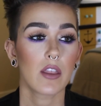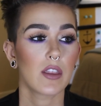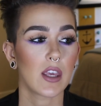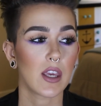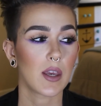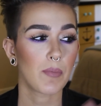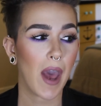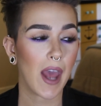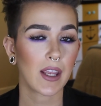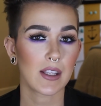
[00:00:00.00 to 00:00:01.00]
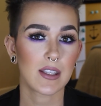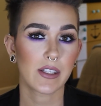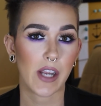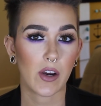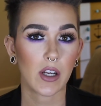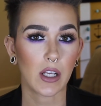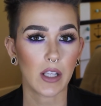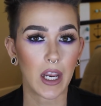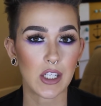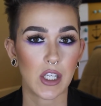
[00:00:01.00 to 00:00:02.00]
the pack is the Terra
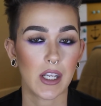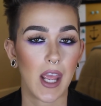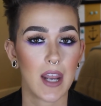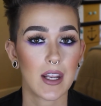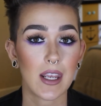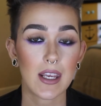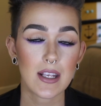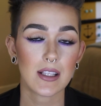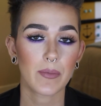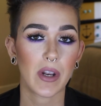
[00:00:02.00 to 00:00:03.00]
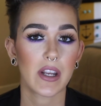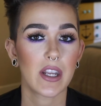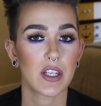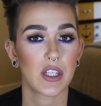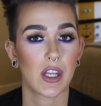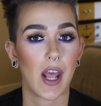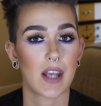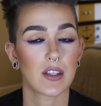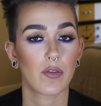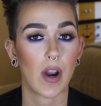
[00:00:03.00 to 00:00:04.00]
Collection and it is limited edition
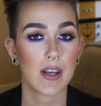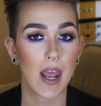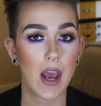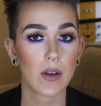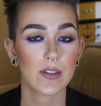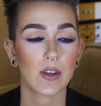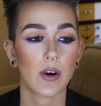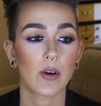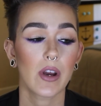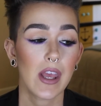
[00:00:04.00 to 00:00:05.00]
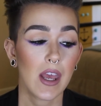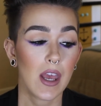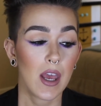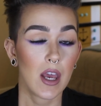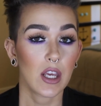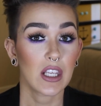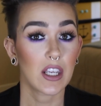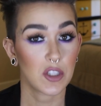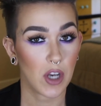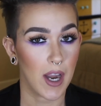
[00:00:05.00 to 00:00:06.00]
as of right now, so
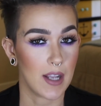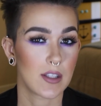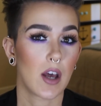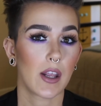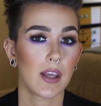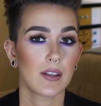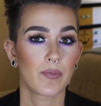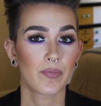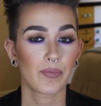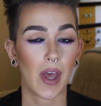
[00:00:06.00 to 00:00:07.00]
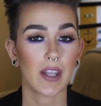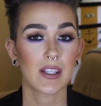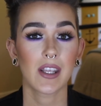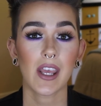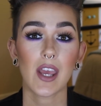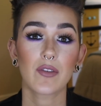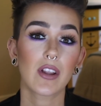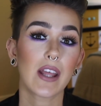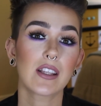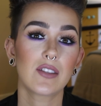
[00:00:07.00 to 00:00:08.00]
get your hands on it. But if you
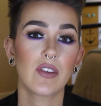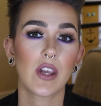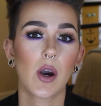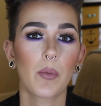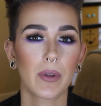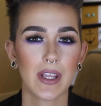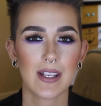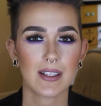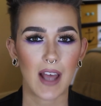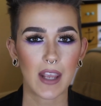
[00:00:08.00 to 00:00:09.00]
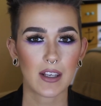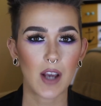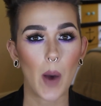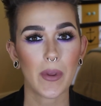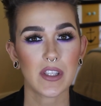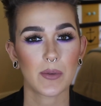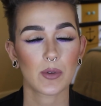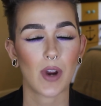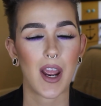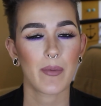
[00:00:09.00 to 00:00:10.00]
like this video, please like, comment,
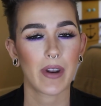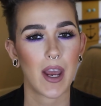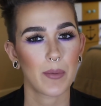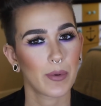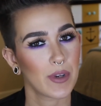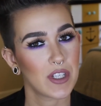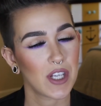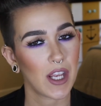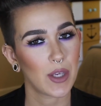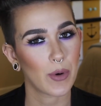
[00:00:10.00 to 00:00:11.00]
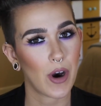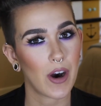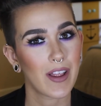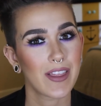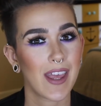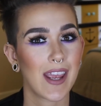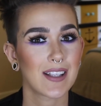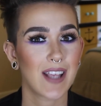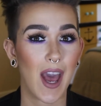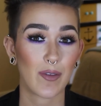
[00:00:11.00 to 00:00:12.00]
subscribe, and I appreciate you all.
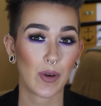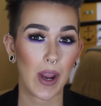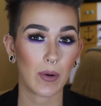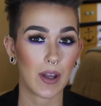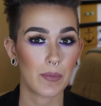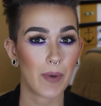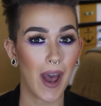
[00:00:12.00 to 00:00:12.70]
Thanks. Have a great one.